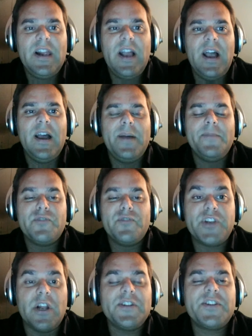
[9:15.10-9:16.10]

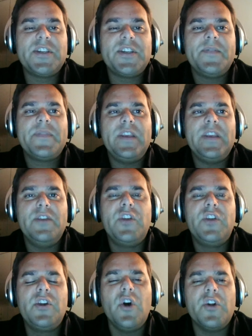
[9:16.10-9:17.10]
results,
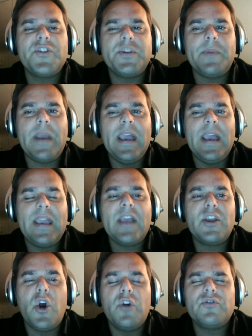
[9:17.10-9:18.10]
you've got to
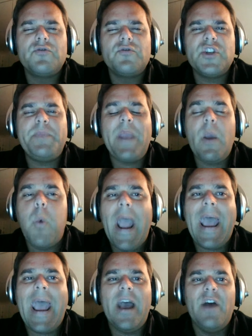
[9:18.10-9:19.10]
again just be
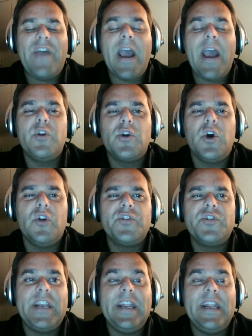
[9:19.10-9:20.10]
aware of how your
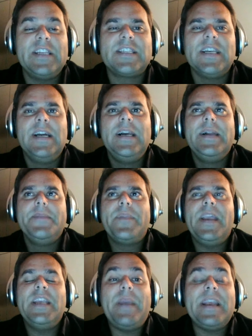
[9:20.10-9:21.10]
content is
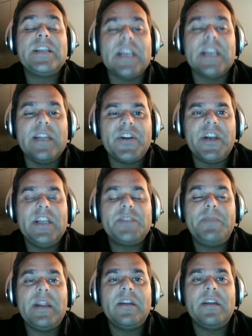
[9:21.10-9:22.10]
being delivered and
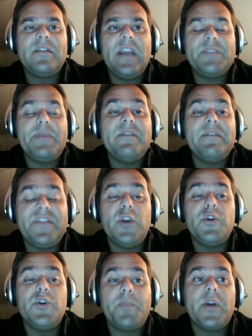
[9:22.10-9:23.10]
it's being
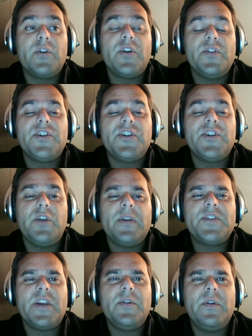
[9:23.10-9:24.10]
viewed by your
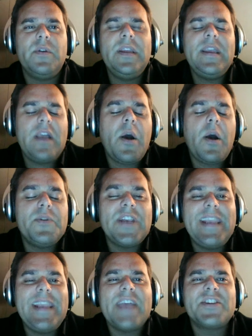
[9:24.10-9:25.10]
consumer. So I would
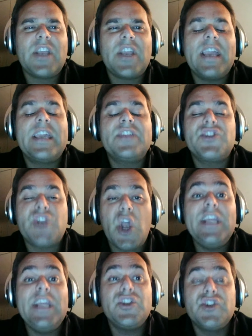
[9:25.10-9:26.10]
say yes,
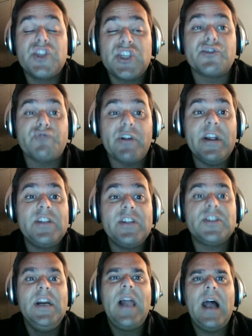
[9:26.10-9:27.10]
certainly consider it,
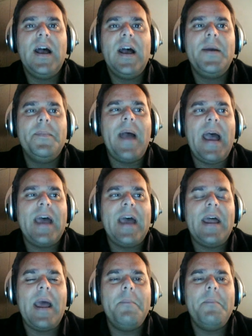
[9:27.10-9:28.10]

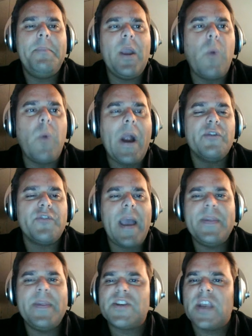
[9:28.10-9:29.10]
and be aware of
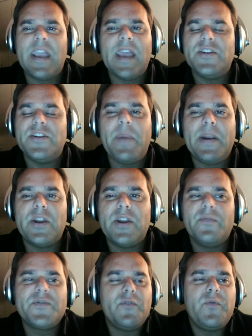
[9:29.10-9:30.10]
it. And there's, again, depending
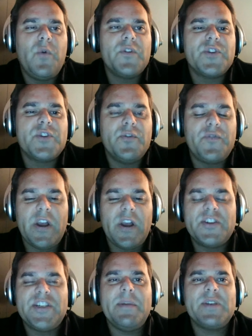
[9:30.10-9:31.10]
on what sort of
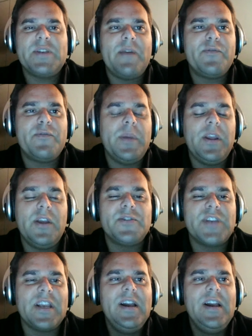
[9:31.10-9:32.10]
CMS platform you're
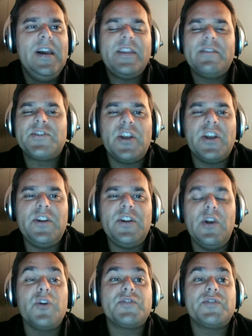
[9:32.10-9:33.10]
using, there are
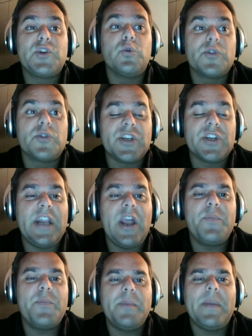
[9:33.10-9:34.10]
lots of tools that can
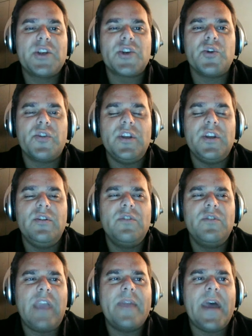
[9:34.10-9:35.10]
help you make sure that
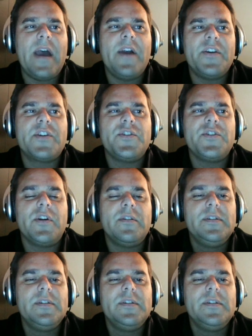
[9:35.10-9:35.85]
you get that under control.